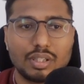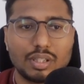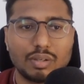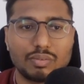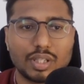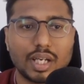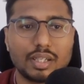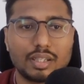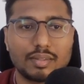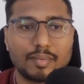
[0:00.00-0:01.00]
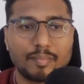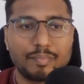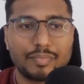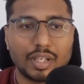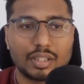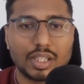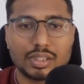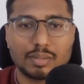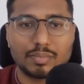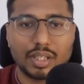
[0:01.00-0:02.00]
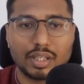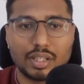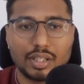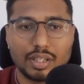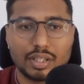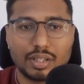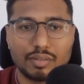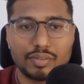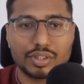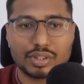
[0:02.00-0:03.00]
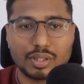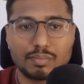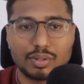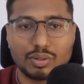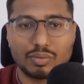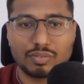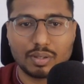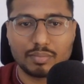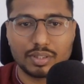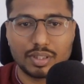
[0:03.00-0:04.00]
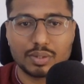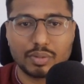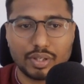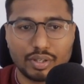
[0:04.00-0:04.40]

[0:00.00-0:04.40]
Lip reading: Now that is something here we just come to know from this way,